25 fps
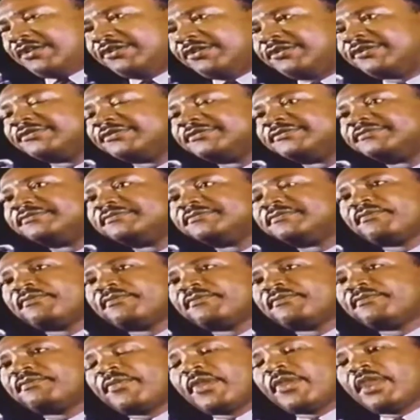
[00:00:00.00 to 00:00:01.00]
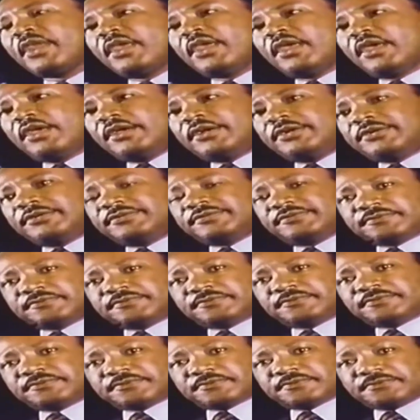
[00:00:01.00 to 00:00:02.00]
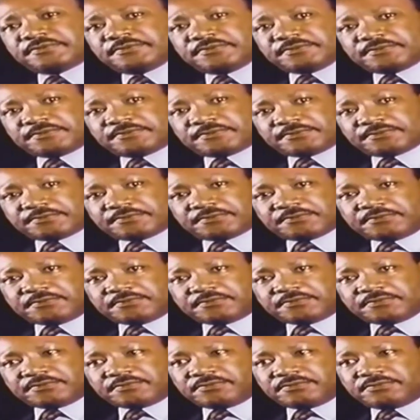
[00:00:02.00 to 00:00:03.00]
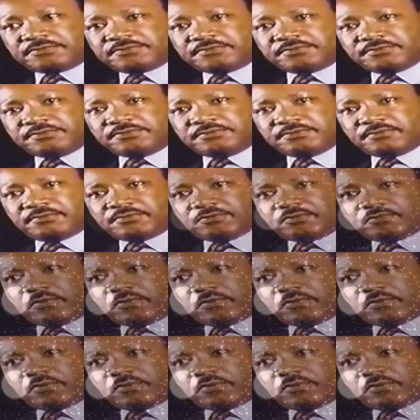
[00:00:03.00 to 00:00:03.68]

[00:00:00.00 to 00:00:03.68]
so that each illusion will twirl in its own orbit, something